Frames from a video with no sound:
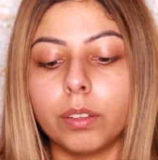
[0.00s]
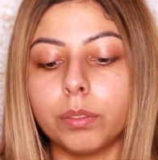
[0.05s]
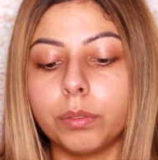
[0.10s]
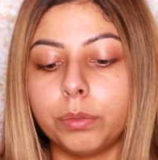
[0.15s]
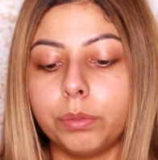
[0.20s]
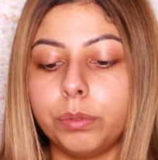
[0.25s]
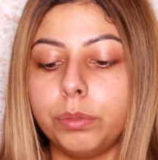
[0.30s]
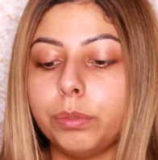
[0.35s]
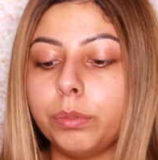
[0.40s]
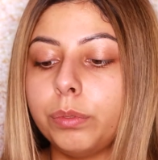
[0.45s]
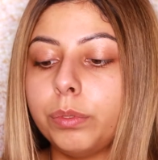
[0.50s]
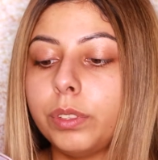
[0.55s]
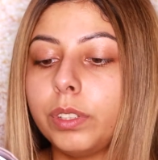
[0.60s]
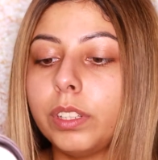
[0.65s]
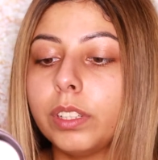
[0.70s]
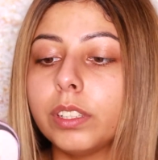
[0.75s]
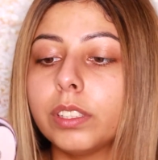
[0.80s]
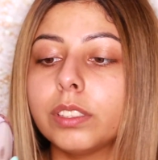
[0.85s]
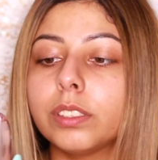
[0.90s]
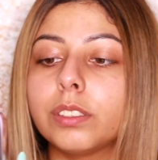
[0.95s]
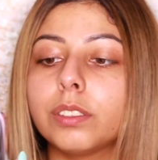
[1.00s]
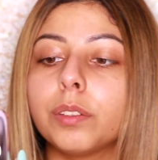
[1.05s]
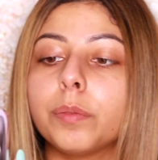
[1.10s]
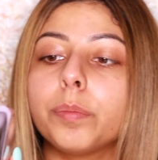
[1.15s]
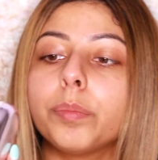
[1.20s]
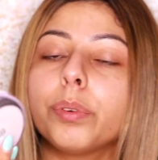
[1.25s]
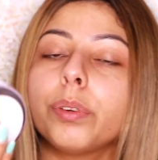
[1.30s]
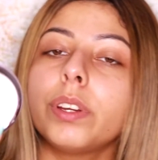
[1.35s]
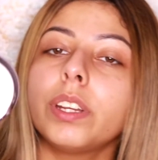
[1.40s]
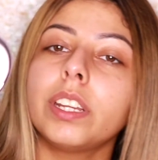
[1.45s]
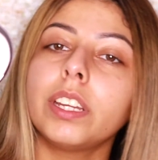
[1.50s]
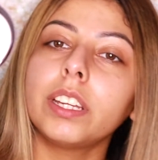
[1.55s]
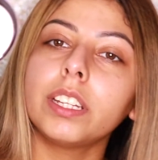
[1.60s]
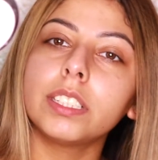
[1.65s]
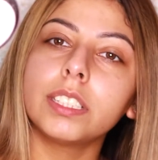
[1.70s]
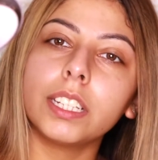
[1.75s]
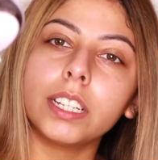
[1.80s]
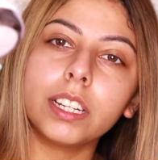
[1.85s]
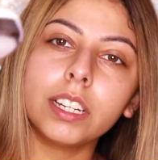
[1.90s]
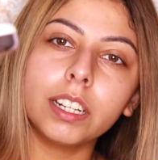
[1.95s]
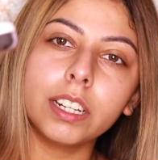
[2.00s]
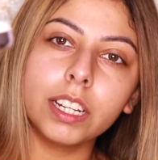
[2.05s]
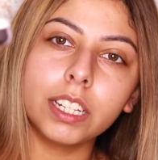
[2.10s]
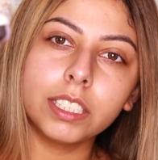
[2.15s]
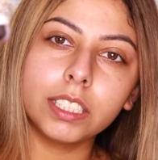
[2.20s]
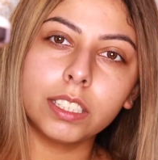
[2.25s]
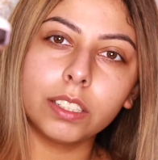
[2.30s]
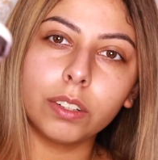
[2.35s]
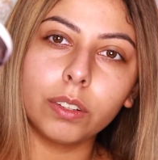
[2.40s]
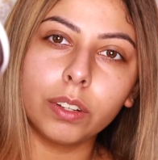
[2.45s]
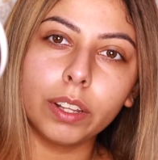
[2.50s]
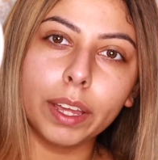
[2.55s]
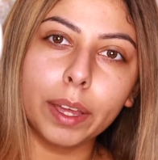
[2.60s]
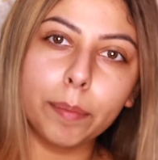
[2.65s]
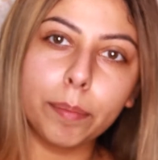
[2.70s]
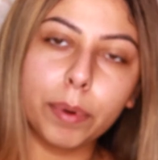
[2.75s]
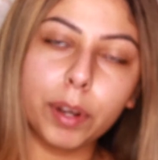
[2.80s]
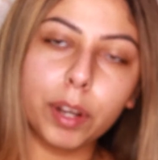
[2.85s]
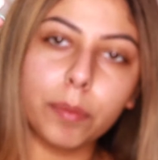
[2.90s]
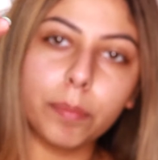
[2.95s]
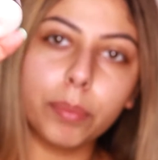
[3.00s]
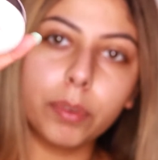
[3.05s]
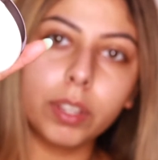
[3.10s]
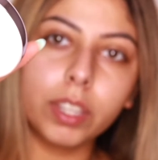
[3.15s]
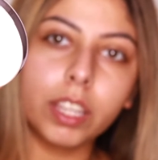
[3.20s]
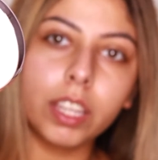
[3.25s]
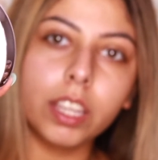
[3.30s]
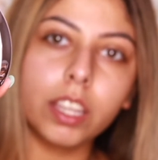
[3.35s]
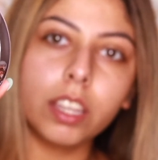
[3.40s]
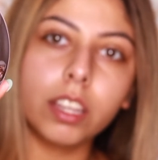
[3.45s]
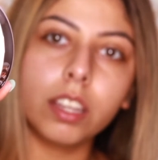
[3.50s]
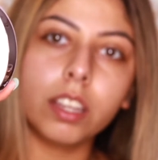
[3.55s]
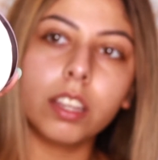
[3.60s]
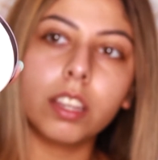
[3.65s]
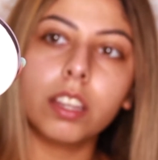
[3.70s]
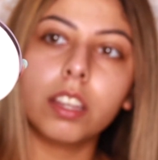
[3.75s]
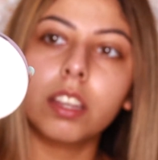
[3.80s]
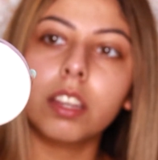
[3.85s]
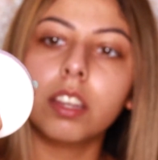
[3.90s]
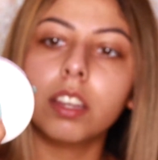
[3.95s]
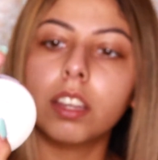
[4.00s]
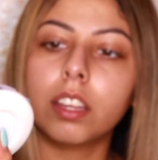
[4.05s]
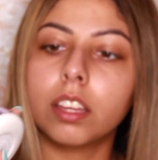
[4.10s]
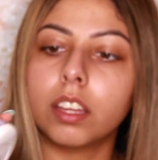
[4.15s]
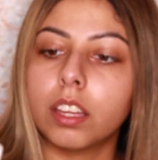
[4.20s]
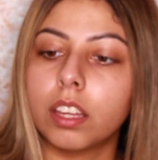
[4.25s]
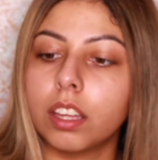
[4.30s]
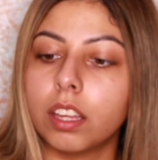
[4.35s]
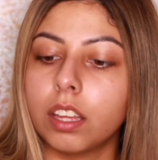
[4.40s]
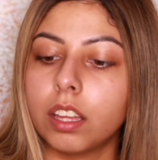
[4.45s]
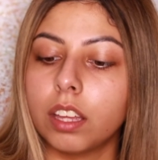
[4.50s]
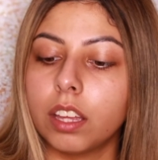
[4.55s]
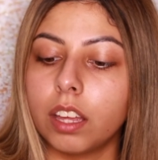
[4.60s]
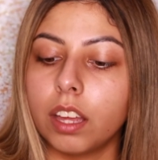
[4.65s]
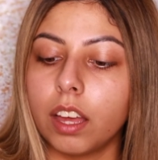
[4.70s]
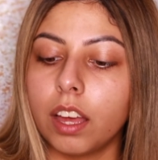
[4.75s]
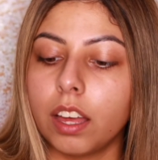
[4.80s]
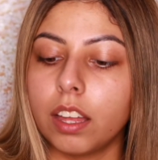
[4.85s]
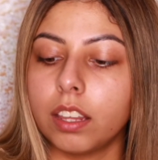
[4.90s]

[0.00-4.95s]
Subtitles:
Ooh, look, it's so pretty. It's like a nice little like purpley. I